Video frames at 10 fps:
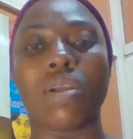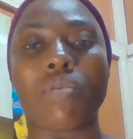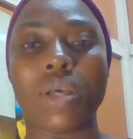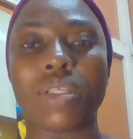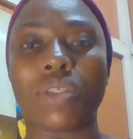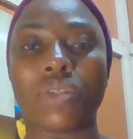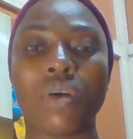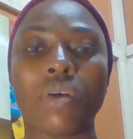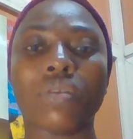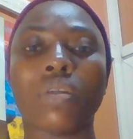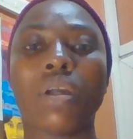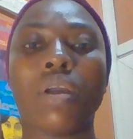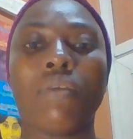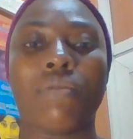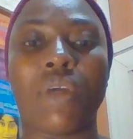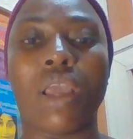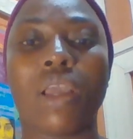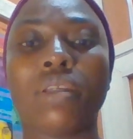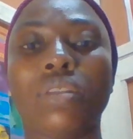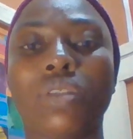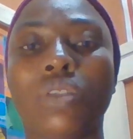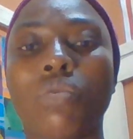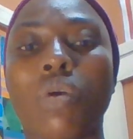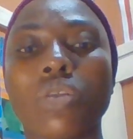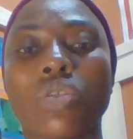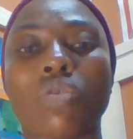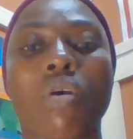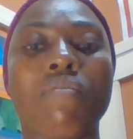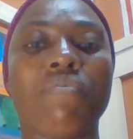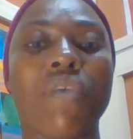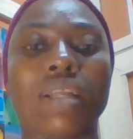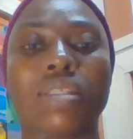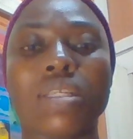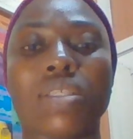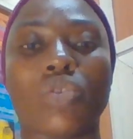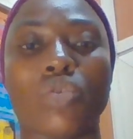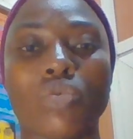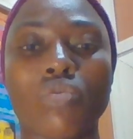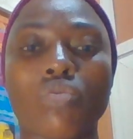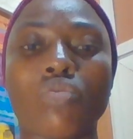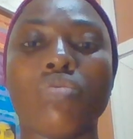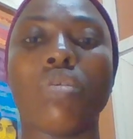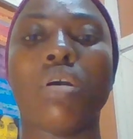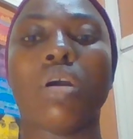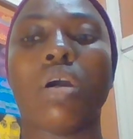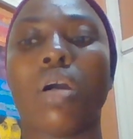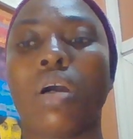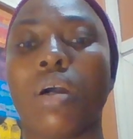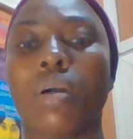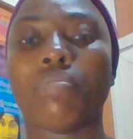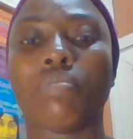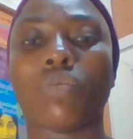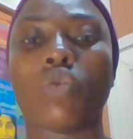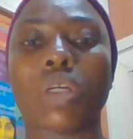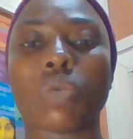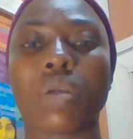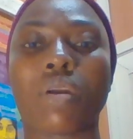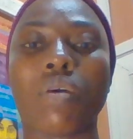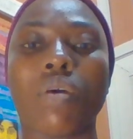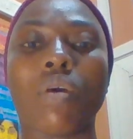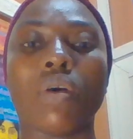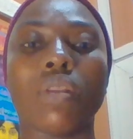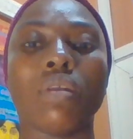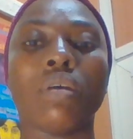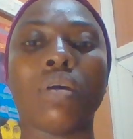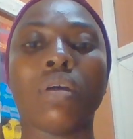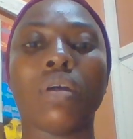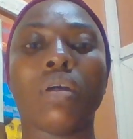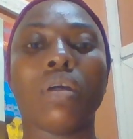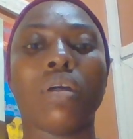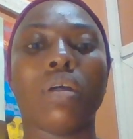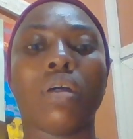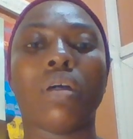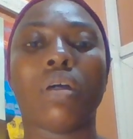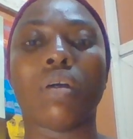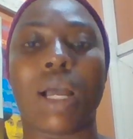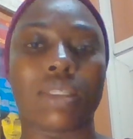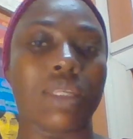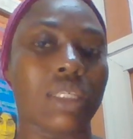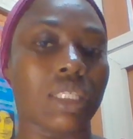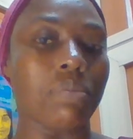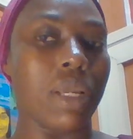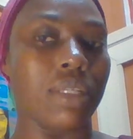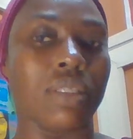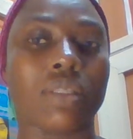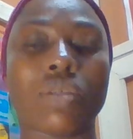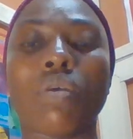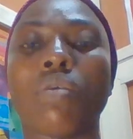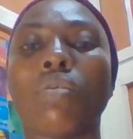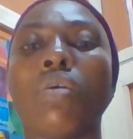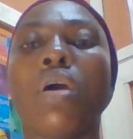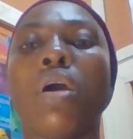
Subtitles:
question, then you want to convert it to what we call assessment. So